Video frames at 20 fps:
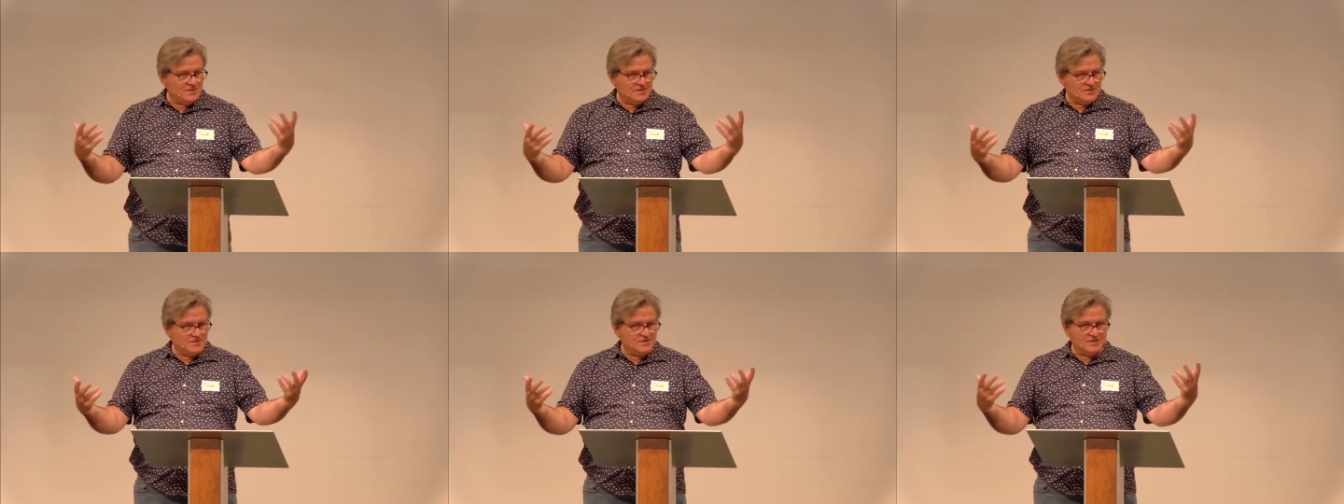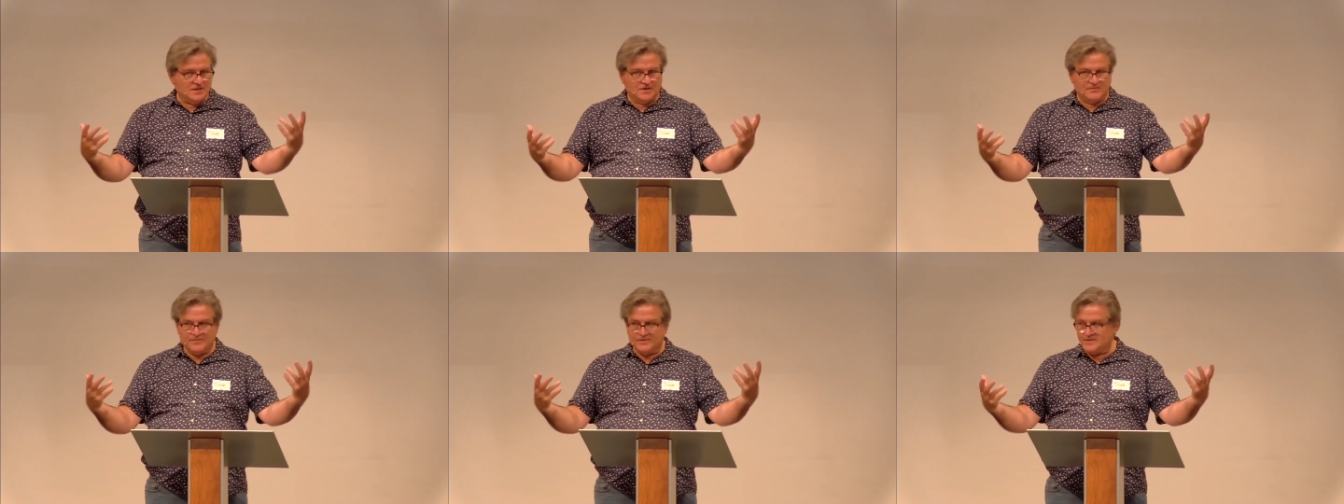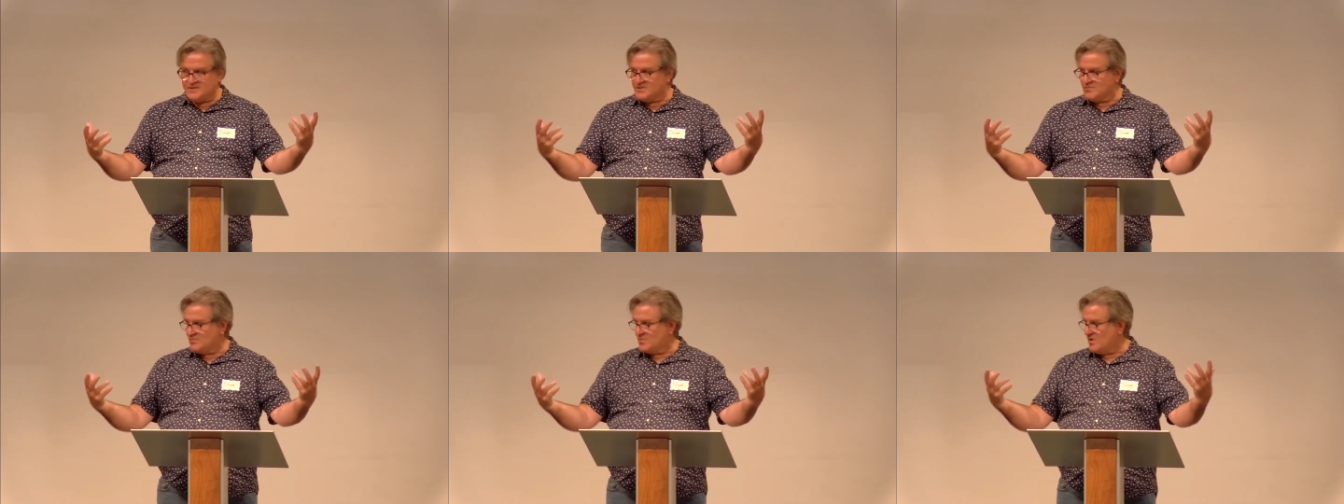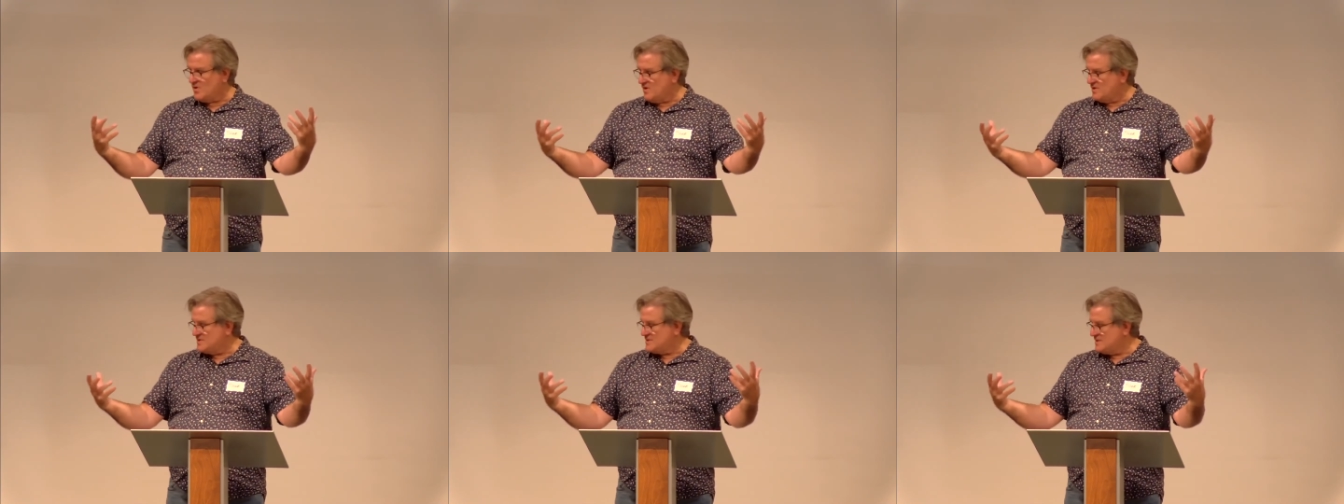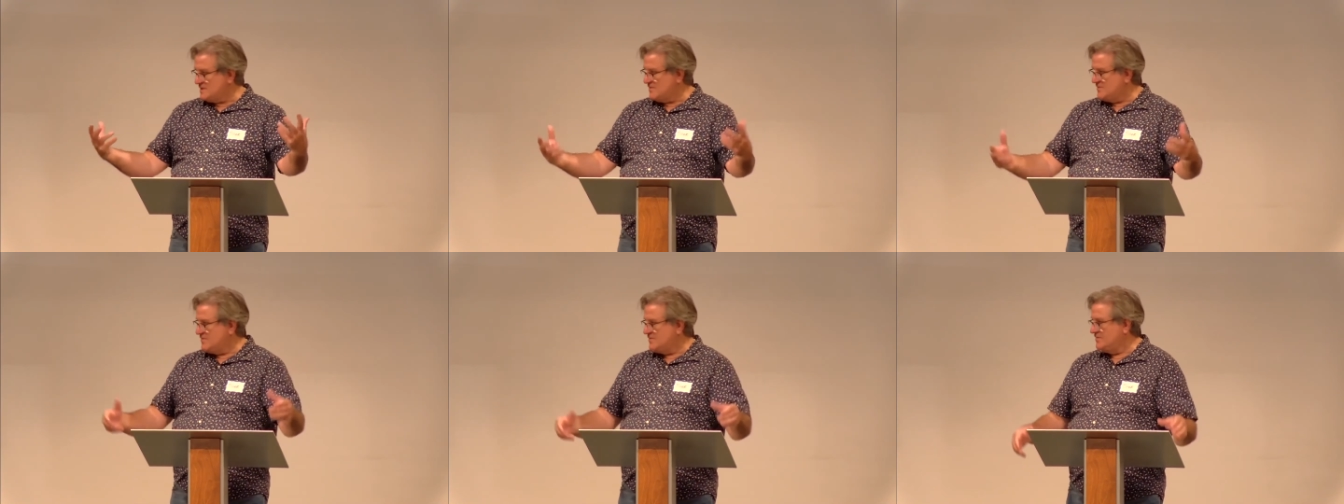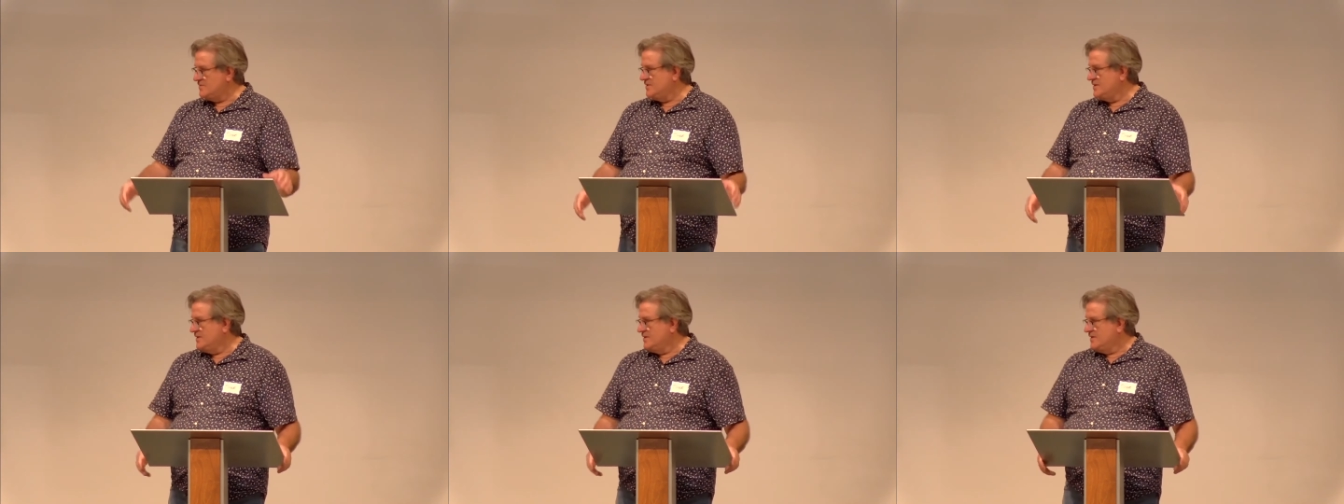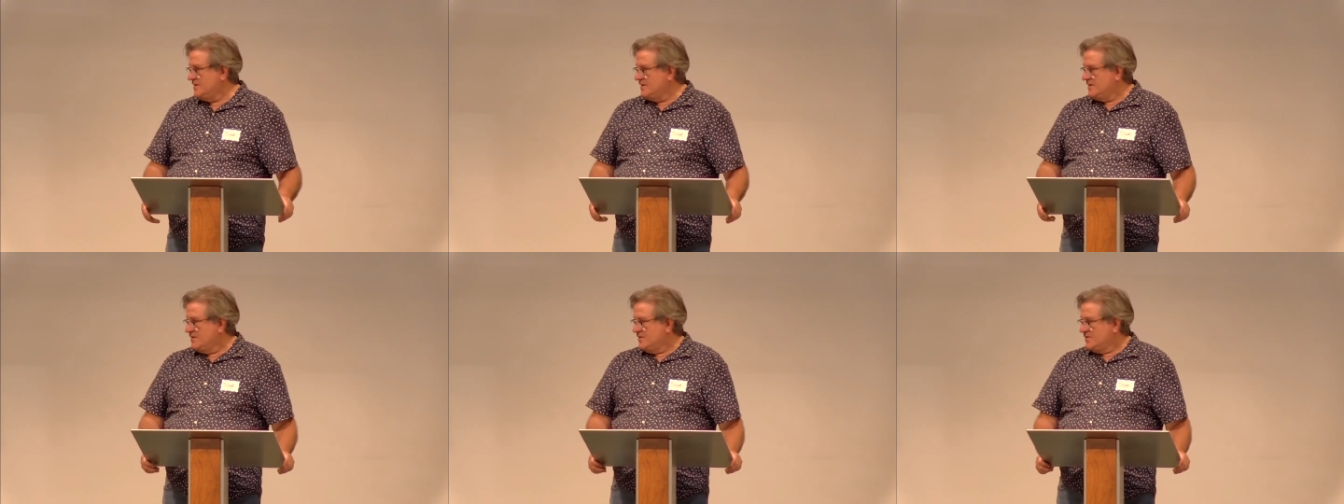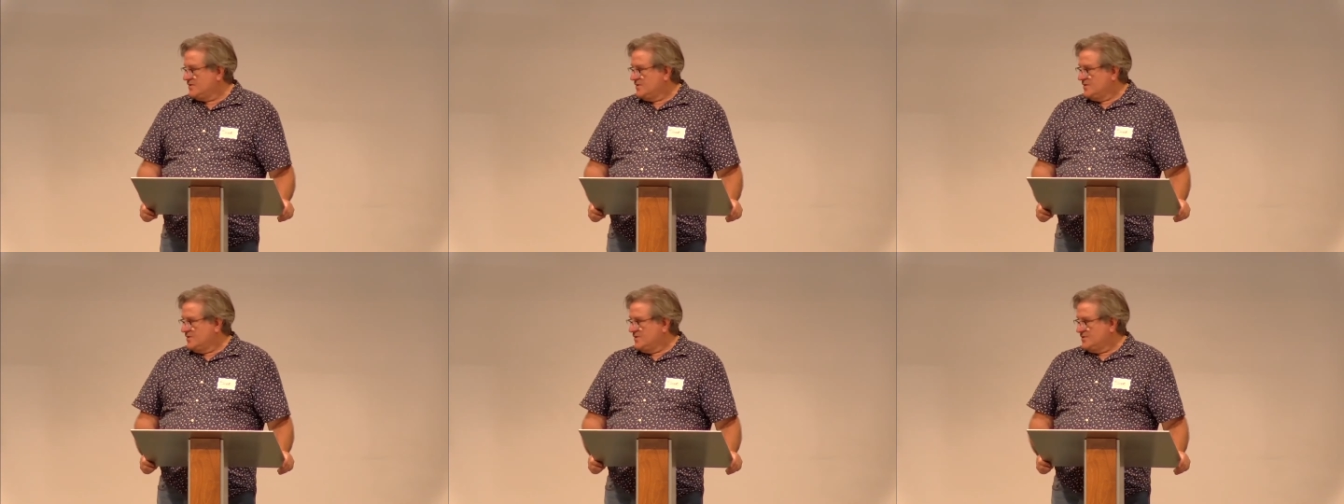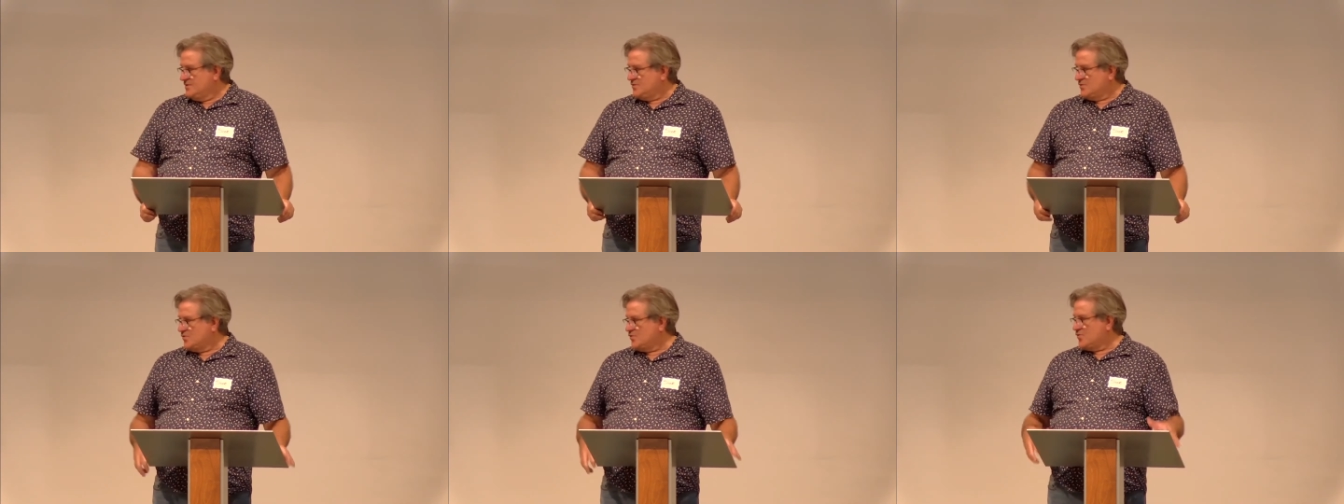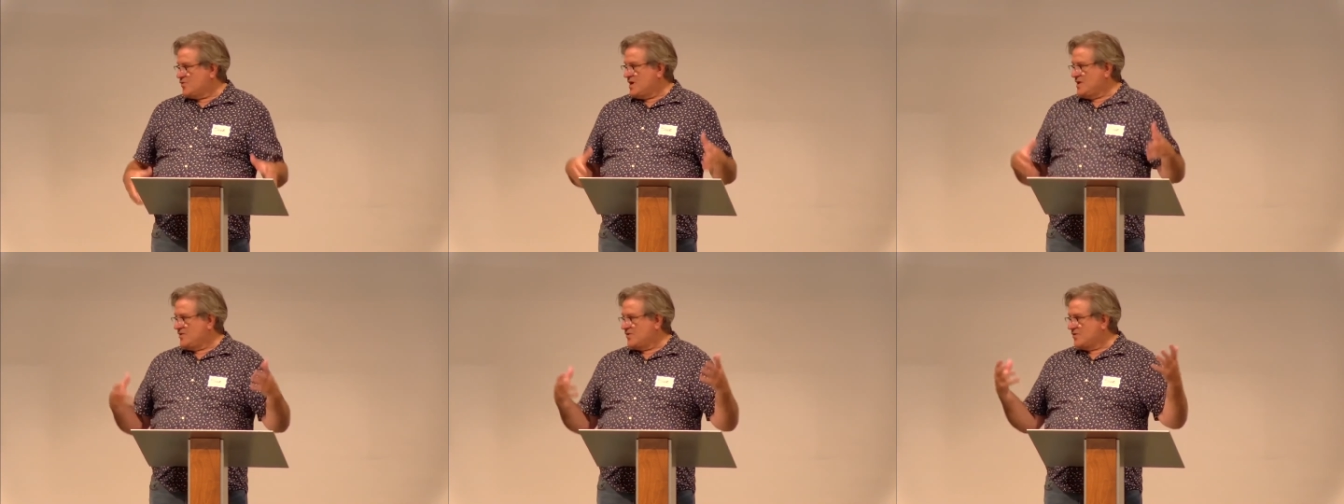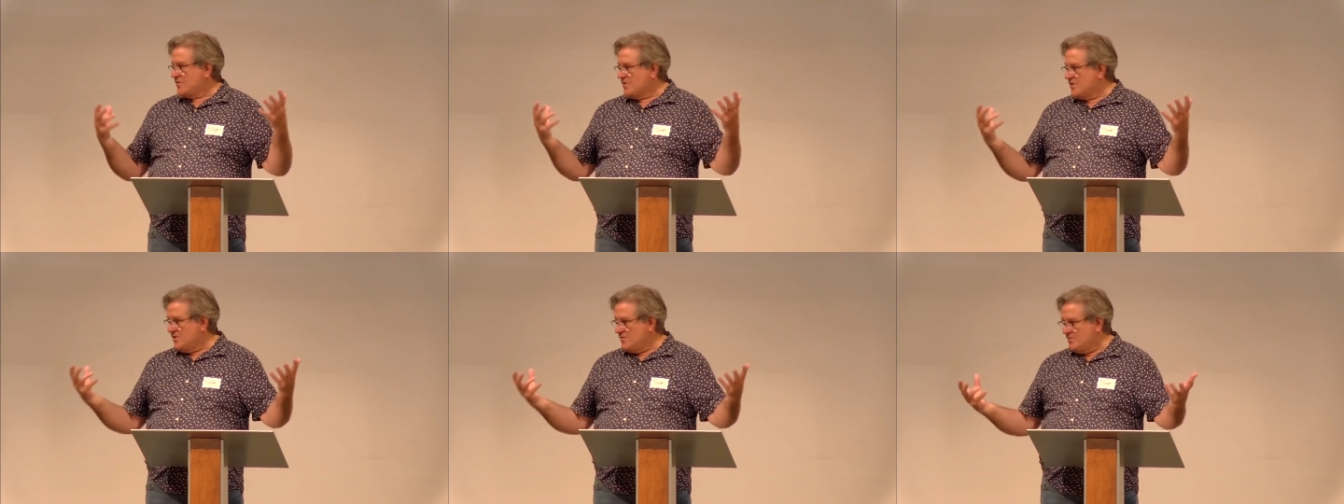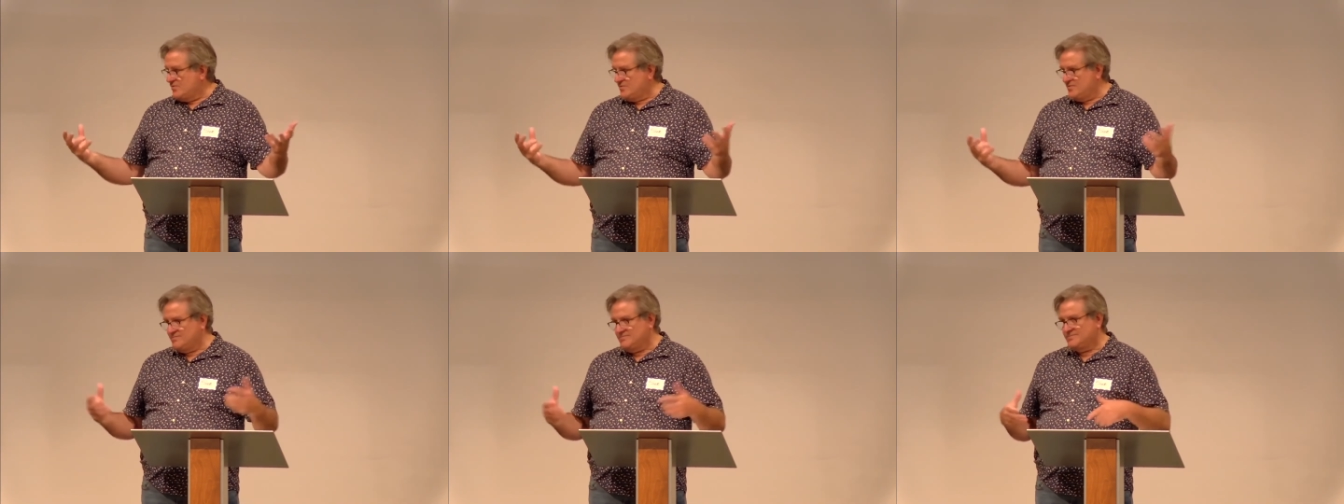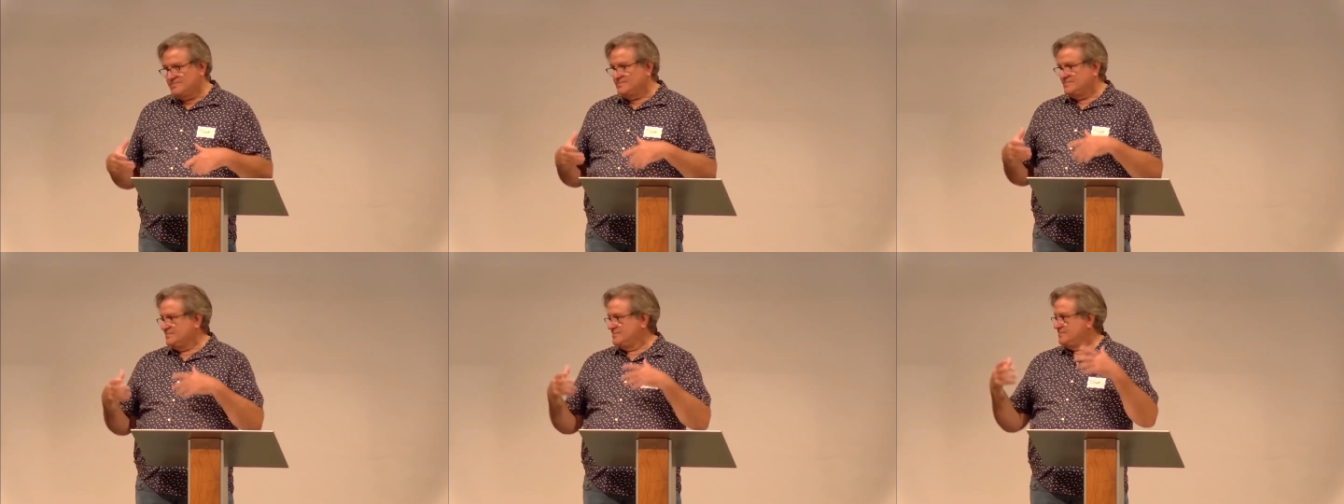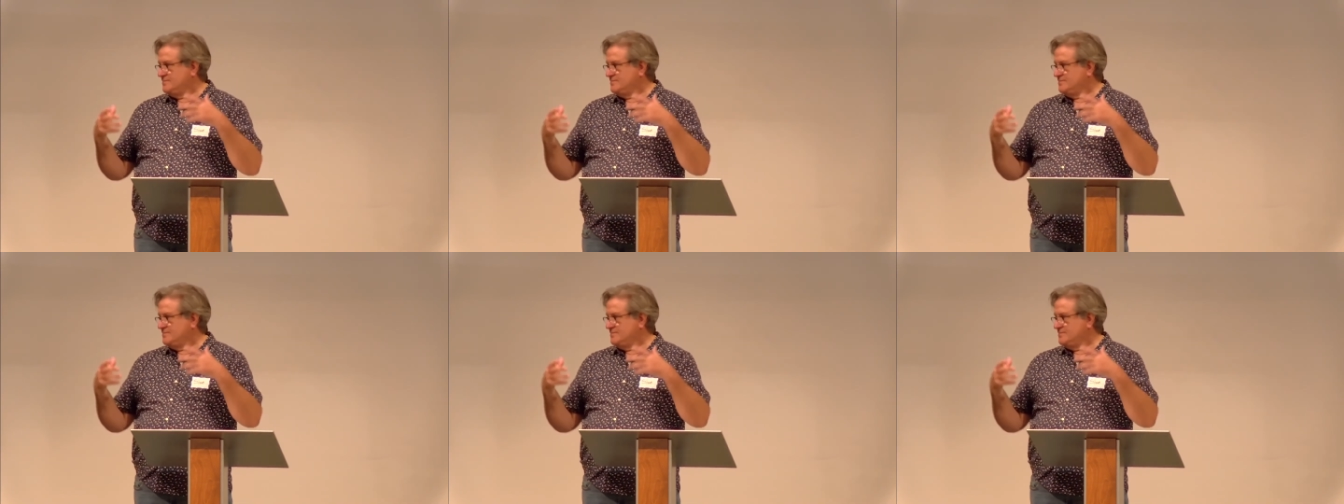this stuff as the raw stuff of to create our own